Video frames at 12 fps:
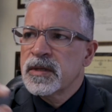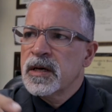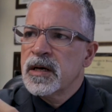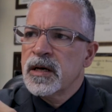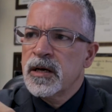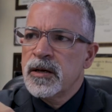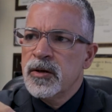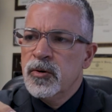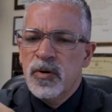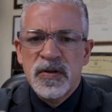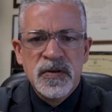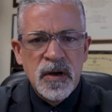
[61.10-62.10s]
the
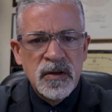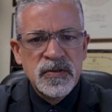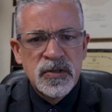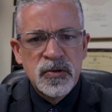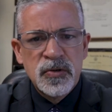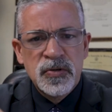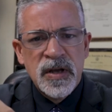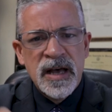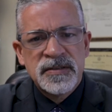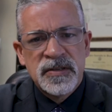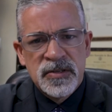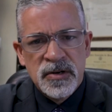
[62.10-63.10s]
U.S. Constitution
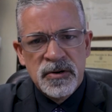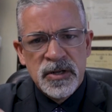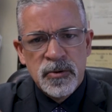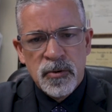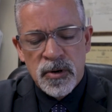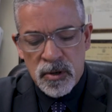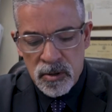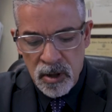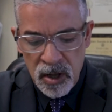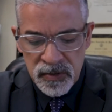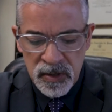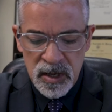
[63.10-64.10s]
has a territorial
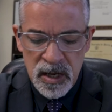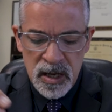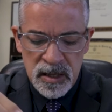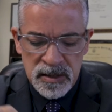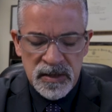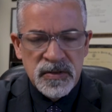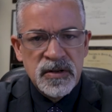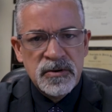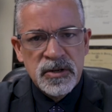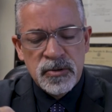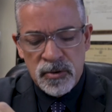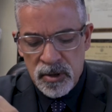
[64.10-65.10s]
clause. This
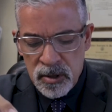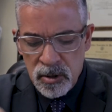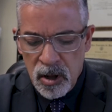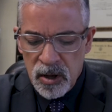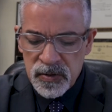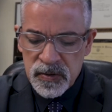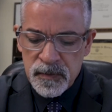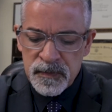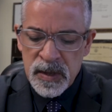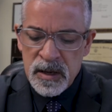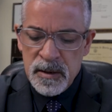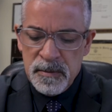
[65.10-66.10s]
territorial clause
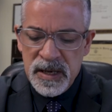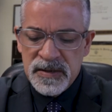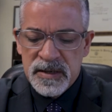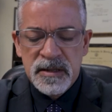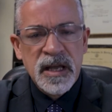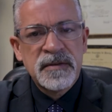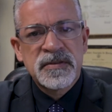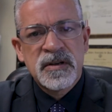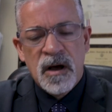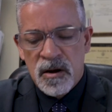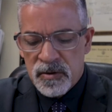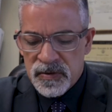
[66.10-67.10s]
basically gives
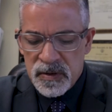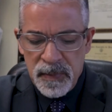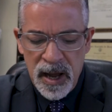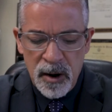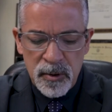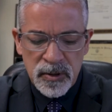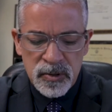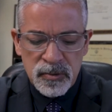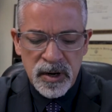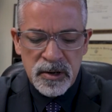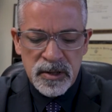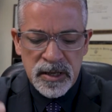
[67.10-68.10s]
Congress the power to
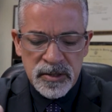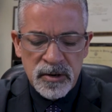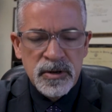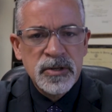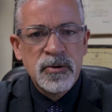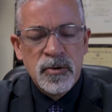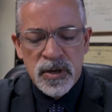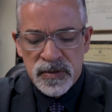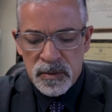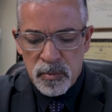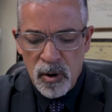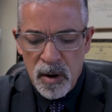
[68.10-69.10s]
regulate territories
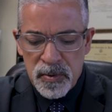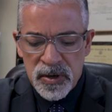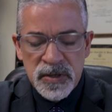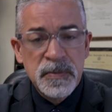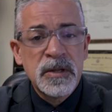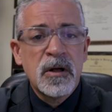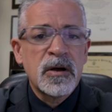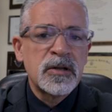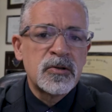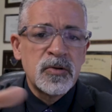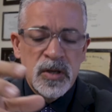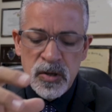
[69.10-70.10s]
and properties belonging
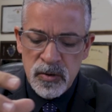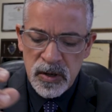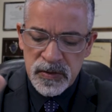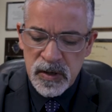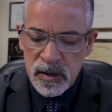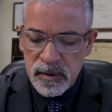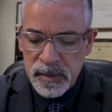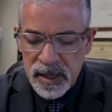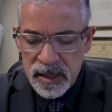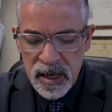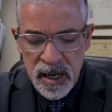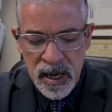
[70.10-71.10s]
to the U.S. government.
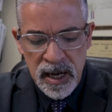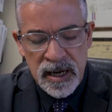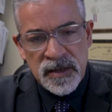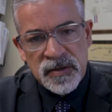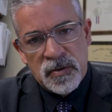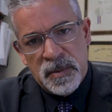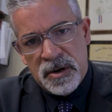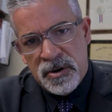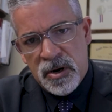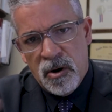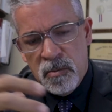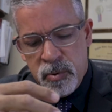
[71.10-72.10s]
And as you may
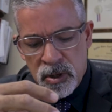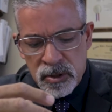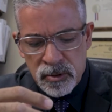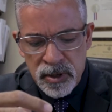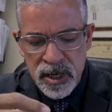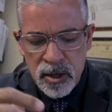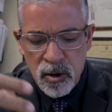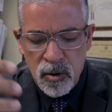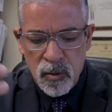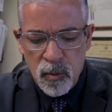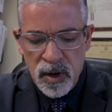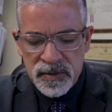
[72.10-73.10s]
recall, Puerto Rico
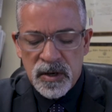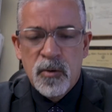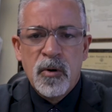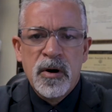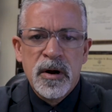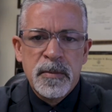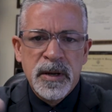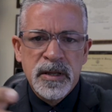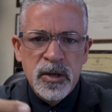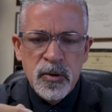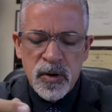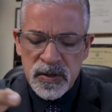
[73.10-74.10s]
was acquired by the
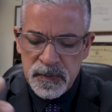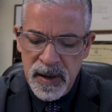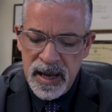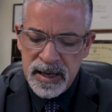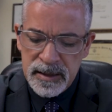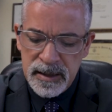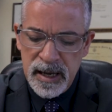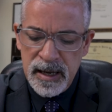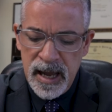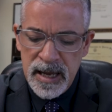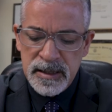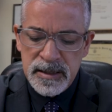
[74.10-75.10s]
U.S. back in
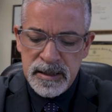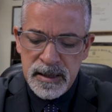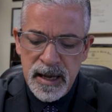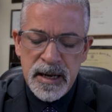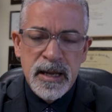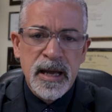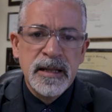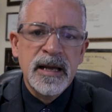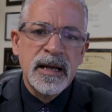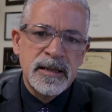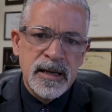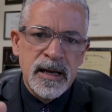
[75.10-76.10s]
1898
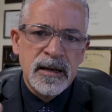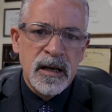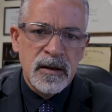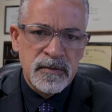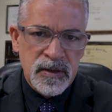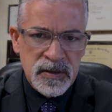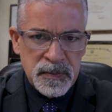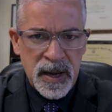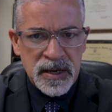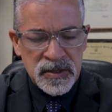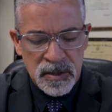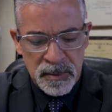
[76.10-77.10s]
at the end of the
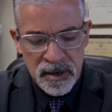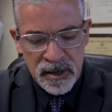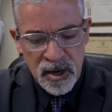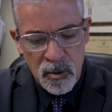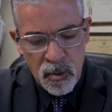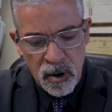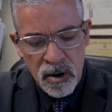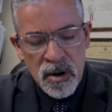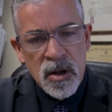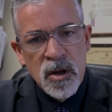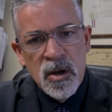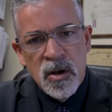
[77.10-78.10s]
Spanish-American War
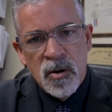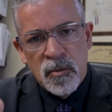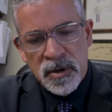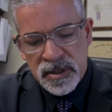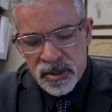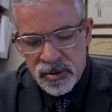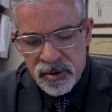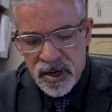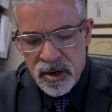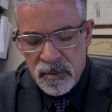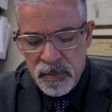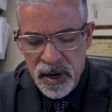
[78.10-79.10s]
with the Treaty
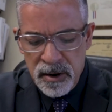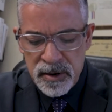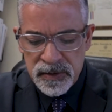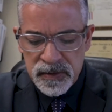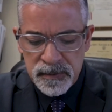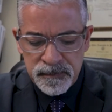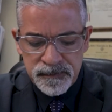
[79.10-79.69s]
of Paris.